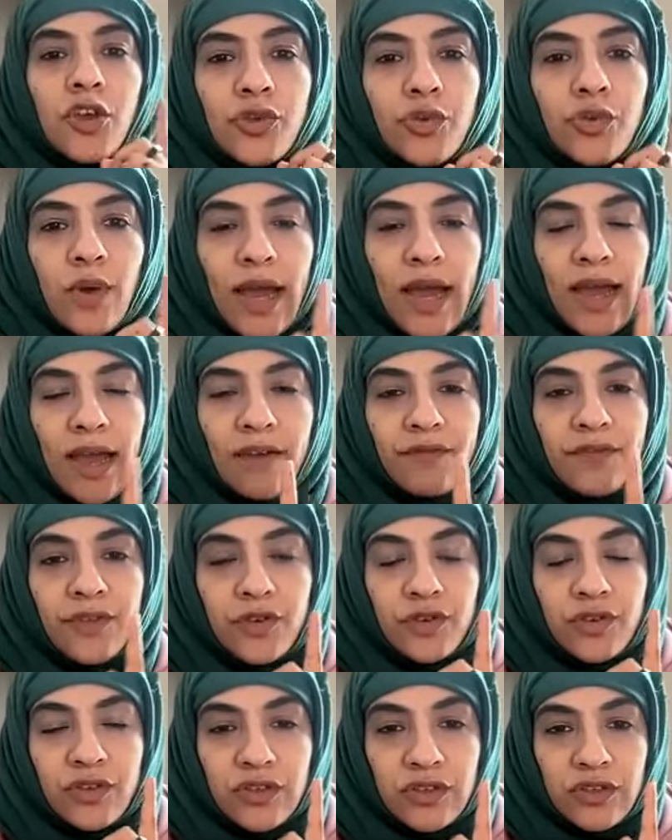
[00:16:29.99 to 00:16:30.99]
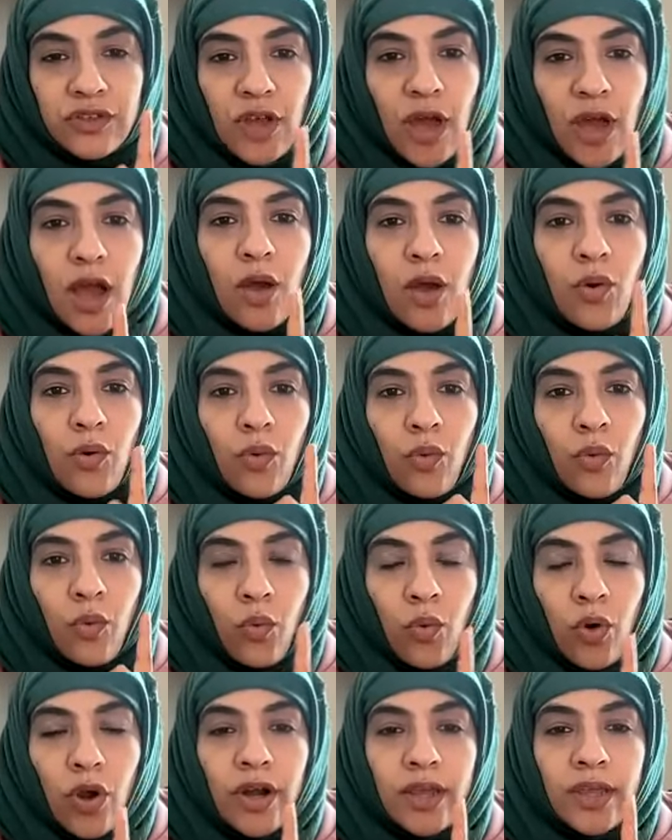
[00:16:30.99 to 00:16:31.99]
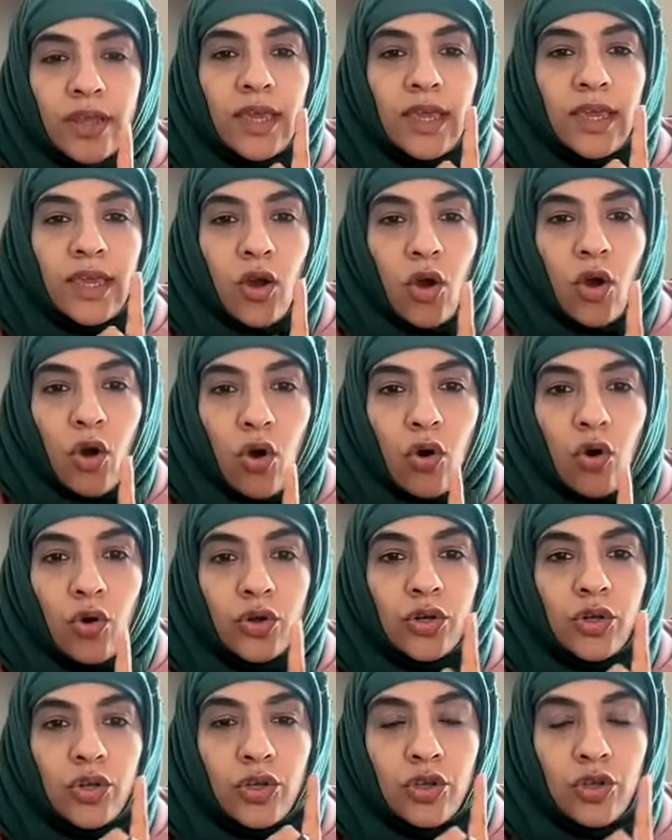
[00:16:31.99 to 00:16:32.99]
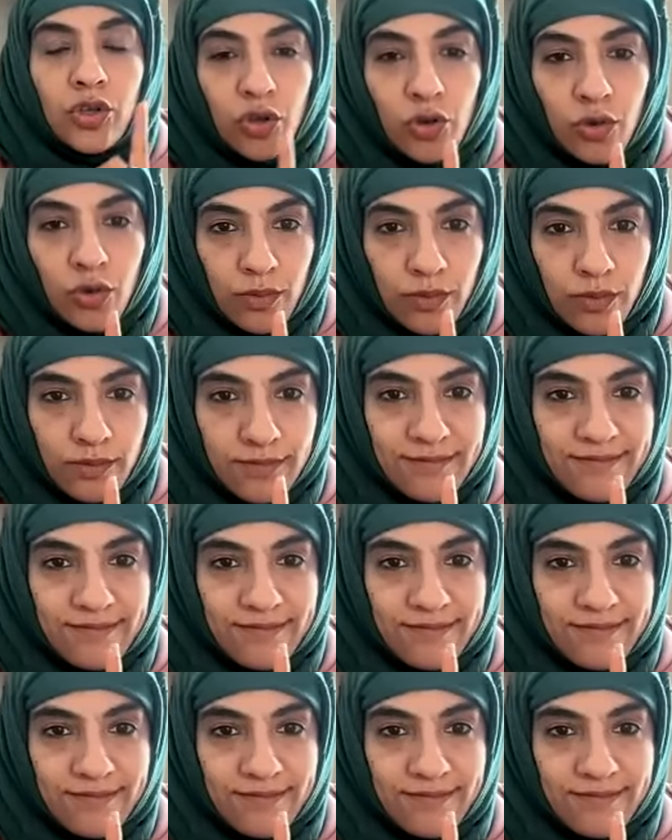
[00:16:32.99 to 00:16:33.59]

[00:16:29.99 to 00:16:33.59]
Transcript: you have to start working on you.